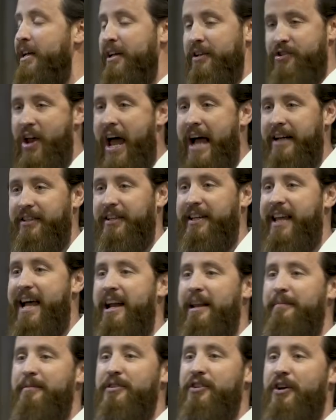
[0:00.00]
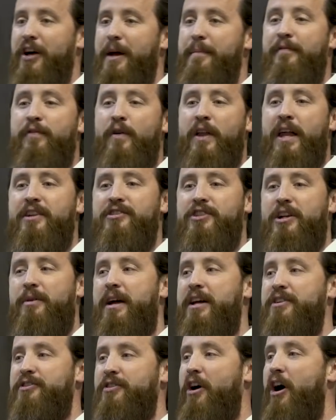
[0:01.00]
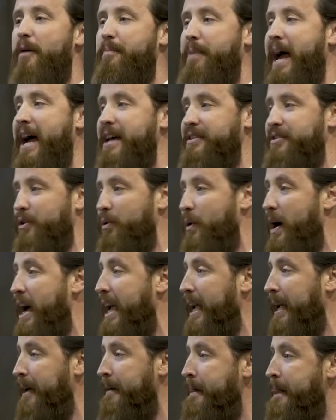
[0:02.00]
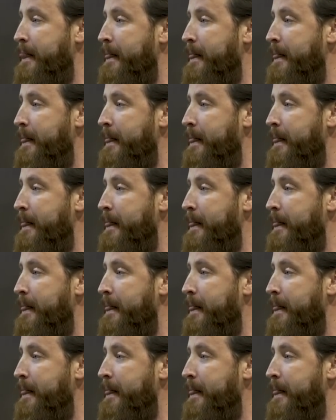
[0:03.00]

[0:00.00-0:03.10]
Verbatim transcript: Jackson County, Missouri, before that generation all passed away.